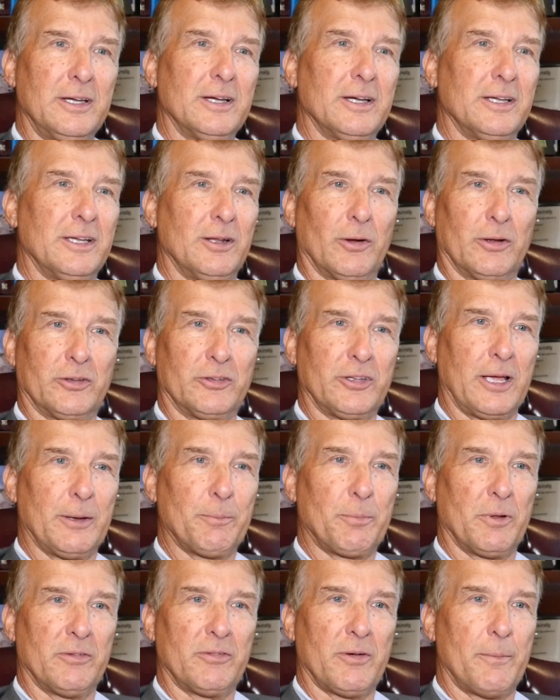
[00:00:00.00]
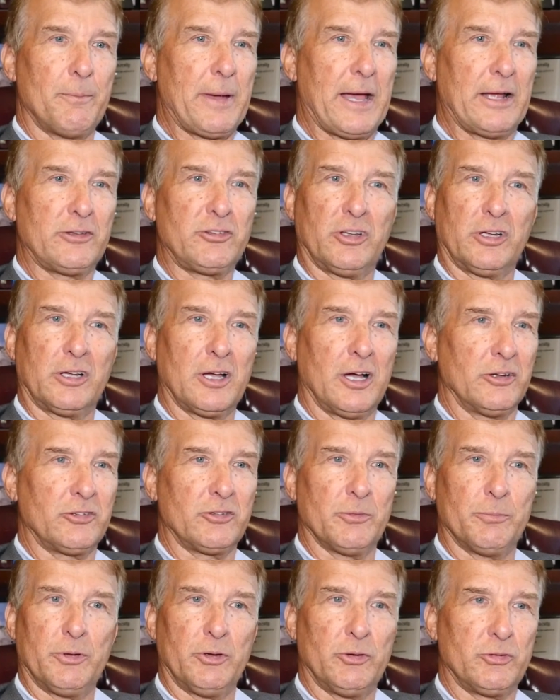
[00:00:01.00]
Example of a matching
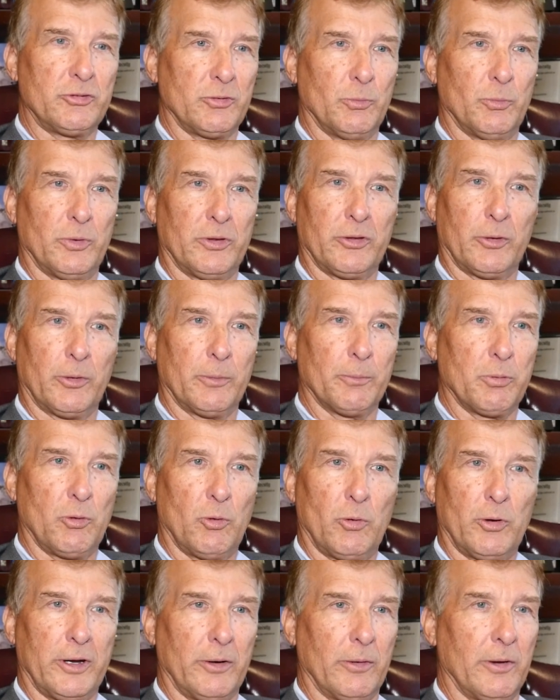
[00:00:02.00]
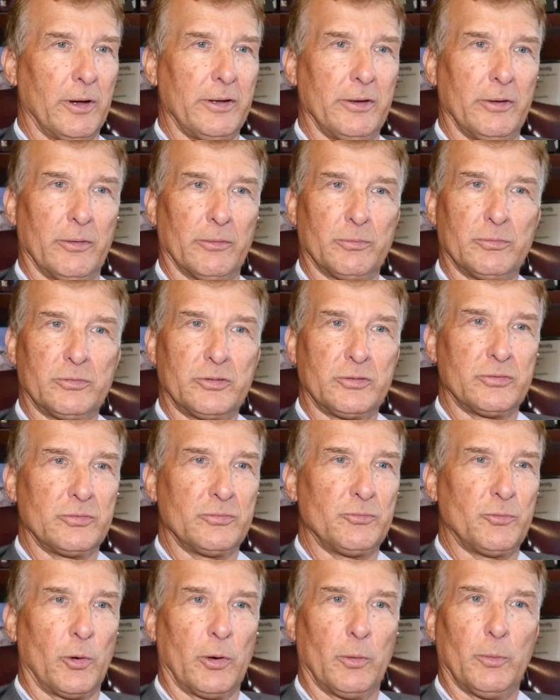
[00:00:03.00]
contribution with their employer on their
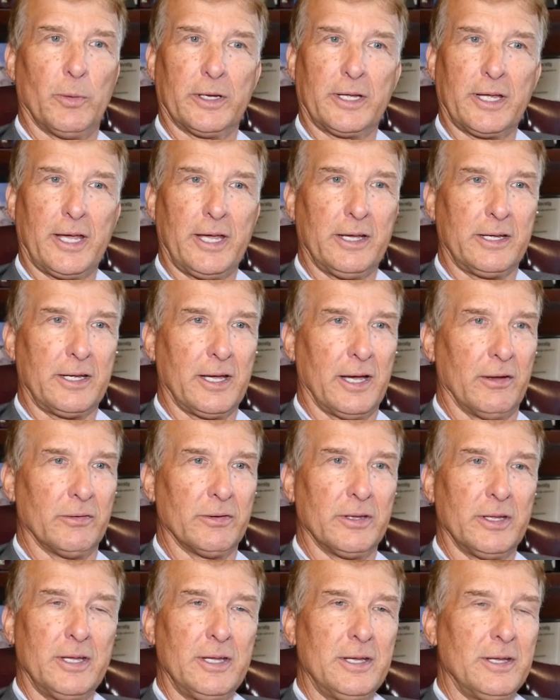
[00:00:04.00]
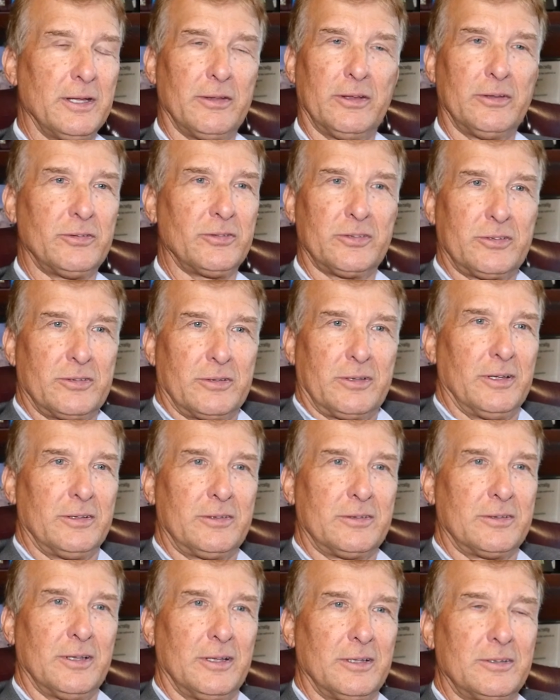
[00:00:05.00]
401k account.
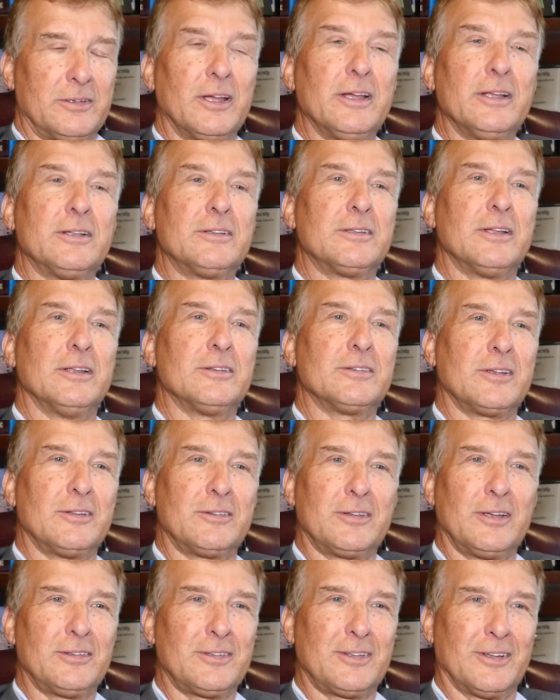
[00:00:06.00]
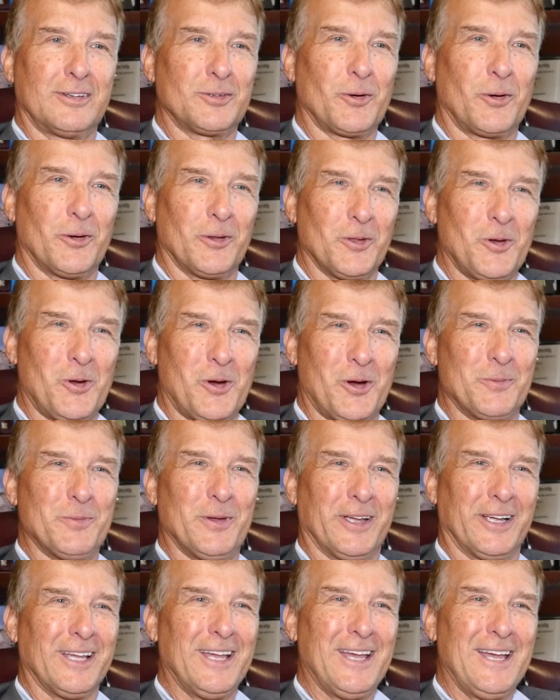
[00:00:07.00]
The statistics are
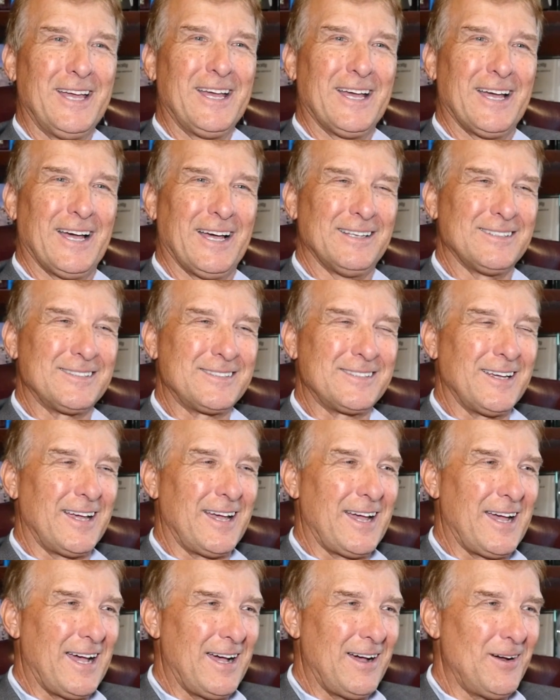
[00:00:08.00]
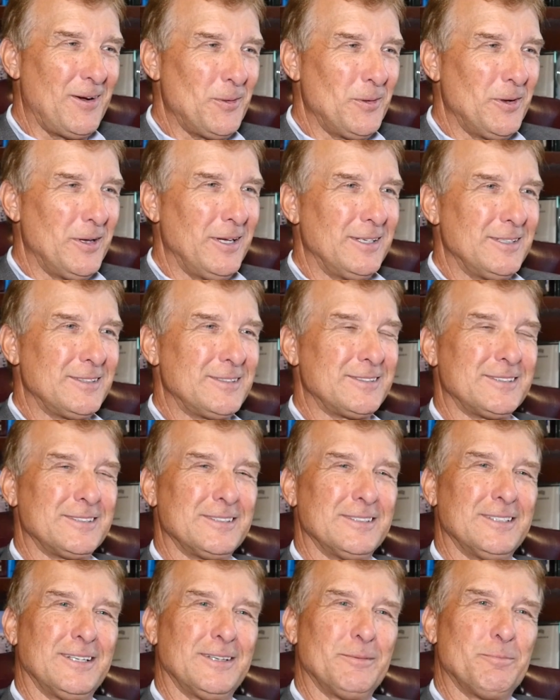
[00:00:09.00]
alarming as to how
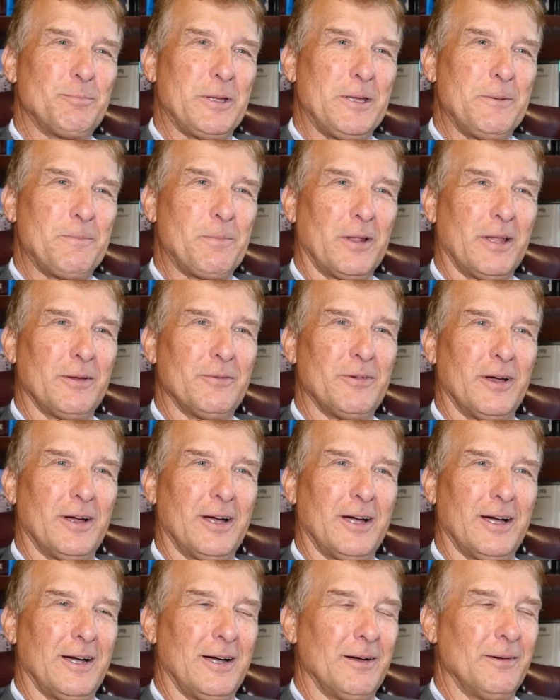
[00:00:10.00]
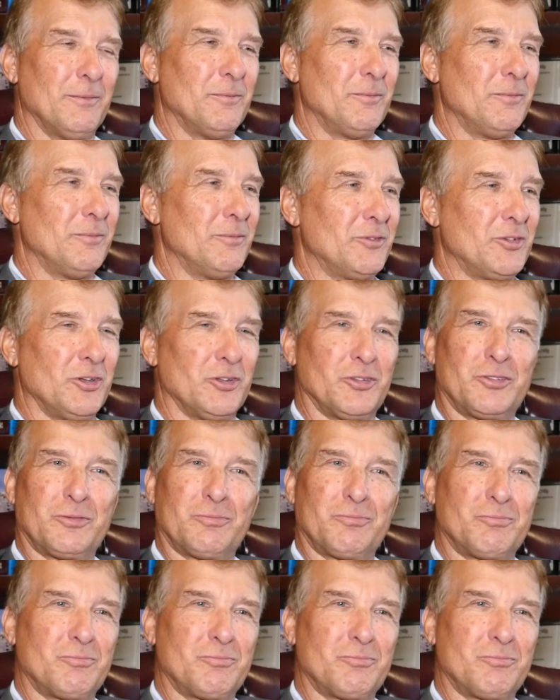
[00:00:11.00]
people have just